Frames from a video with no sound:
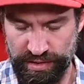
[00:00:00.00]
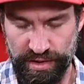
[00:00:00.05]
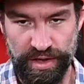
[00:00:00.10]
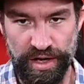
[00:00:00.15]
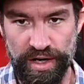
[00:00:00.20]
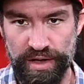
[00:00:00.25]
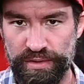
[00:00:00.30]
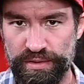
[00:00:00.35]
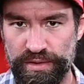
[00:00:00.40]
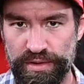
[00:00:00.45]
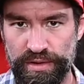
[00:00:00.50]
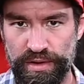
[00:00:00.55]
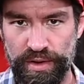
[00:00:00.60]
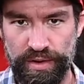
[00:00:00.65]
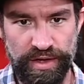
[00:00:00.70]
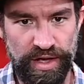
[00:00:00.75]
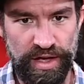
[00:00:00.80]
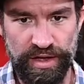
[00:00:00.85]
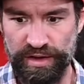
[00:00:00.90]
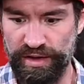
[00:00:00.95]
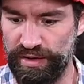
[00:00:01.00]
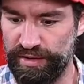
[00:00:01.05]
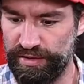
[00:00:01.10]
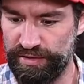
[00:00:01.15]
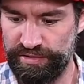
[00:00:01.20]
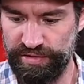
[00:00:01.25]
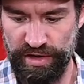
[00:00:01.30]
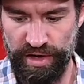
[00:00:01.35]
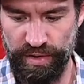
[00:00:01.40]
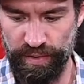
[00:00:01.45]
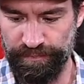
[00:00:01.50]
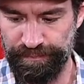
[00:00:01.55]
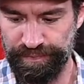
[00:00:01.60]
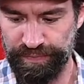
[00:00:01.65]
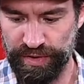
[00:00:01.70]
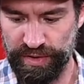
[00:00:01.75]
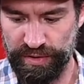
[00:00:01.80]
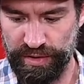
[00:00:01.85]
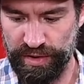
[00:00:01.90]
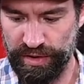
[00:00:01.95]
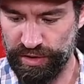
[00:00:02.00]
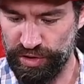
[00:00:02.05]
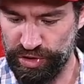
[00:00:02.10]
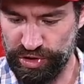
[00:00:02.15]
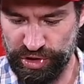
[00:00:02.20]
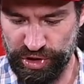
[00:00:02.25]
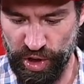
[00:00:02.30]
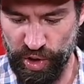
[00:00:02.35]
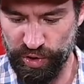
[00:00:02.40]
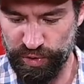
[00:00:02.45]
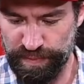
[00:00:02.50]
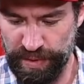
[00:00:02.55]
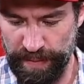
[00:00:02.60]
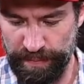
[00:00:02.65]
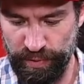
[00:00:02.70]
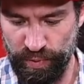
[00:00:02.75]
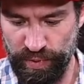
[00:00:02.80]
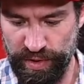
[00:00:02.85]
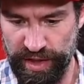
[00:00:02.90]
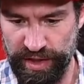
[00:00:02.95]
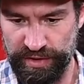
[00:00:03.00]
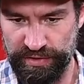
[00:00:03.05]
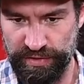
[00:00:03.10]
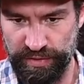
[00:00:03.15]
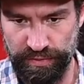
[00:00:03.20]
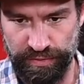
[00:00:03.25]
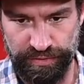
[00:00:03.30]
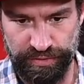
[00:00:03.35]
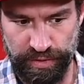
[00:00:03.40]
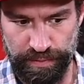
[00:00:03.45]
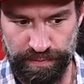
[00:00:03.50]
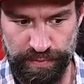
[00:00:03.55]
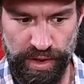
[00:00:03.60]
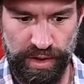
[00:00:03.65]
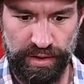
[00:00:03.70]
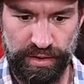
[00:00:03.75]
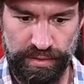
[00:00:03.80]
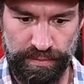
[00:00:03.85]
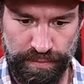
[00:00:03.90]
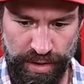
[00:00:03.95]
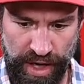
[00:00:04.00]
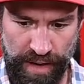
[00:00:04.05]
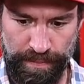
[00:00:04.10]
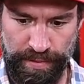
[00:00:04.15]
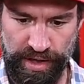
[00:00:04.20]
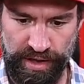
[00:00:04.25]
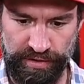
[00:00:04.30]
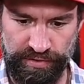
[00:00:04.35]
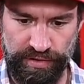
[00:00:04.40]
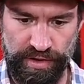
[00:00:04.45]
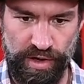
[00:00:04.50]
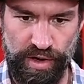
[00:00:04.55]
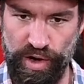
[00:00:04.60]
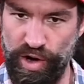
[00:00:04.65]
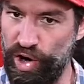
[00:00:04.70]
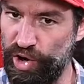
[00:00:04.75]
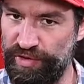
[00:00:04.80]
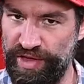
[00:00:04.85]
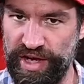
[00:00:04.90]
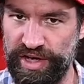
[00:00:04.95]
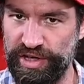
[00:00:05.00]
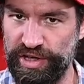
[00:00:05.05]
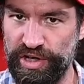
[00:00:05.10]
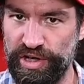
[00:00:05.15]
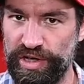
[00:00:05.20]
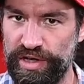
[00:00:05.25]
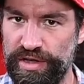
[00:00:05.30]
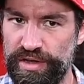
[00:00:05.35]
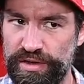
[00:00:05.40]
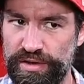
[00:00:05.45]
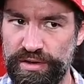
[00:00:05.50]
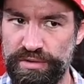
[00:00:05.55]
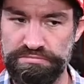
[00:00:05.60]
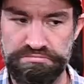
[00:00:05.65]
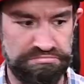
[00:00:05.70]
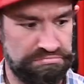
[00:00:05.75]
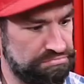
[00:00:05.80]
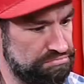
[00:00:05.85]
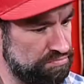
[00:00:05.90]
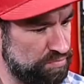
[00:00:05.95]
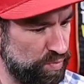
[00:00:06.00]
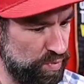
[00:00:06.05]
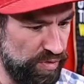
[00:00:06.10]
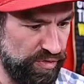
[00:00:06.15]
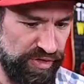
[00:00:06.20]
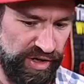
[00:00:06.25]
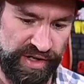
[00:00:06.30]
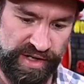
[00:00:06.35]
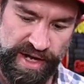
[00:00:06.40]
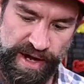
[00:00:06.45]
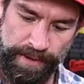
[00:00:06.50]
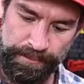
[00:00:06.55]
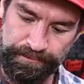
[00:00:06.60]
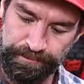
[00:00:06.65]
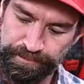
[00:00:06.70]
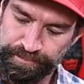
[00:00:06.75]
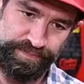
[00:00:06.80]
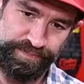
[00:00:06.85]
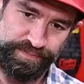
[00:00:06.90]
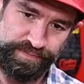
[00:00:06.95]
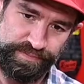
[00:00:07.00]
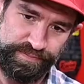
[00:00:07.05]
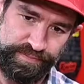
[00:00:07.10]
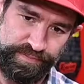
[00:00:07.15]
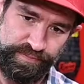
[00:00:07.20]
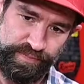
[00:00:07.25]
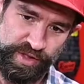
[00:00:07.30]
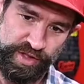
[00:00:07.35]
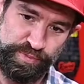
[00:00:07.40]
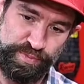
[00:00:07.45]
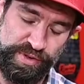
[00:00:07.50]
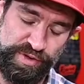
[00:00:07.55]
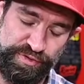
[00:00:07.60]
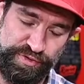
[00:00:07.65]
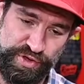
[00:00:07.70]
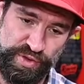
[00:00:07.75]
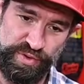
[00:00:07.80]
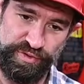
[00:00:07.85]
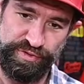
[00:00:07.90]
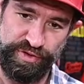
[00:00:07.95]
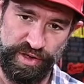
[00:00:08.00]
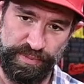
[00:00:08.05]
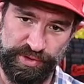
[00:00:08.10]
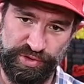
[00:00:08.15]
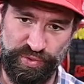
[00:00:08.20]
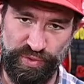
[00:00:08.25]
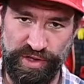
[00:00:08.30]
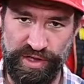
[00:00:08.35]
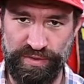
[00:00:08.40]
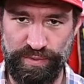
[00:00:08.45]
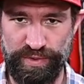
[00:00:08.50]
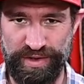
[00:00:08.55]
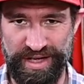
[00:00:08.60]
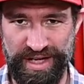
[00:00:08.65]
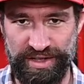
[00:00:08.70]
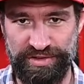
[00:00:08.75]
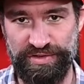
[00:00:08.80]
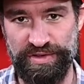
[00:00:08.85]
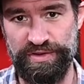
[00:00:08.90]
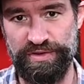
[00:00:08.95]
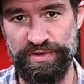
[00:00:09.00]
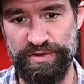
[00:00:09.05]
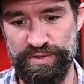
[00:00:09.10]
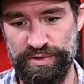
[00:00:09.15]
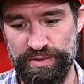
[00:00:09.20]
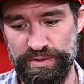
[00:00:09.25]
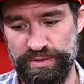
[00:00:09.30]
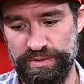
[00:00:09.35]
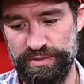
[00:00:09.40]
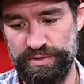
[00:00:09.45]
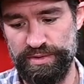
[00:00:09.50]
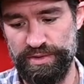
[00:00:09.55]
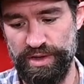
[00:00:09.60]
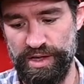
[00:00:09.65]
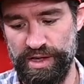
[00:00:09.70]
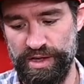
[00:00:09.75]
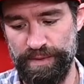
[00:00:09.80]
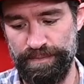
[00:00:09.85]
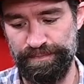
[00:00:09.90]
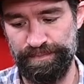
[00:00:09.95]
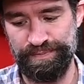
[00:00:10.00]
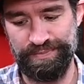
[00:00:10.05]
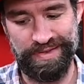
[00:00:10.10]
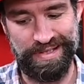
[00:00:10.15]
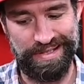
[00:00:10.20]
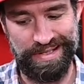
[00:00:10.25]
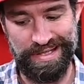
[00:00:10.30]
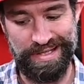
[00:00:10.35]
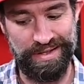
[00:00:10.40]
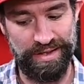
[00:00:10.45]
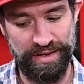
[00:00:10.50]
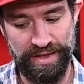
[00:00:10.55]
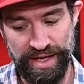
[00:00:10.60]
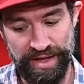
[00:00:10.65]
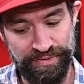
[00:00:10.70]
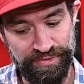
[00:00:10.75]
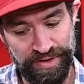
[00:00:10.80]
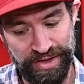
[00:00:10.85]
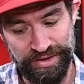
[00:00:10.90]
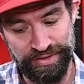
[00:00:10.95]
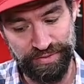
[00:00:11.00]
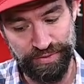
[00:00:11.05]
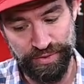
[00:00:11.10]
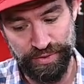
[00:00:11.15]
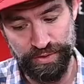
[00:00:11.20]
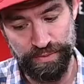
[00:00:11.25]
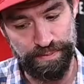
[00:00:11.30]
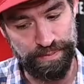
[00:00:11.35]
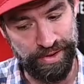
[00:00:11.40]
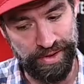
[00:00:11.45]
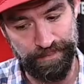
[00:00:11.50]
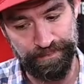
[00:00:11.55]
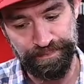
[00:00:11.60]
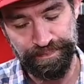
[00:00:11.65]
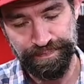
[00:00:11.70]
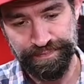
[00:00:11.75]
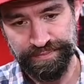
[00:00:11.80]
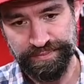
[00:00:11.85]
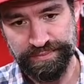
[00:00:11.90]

You know? Okay. So, Ghost Pepper wings from Popeyes. Are they any good? We'll find out. It's pretty few and far between when I actually do um, eat a lot of fast food, but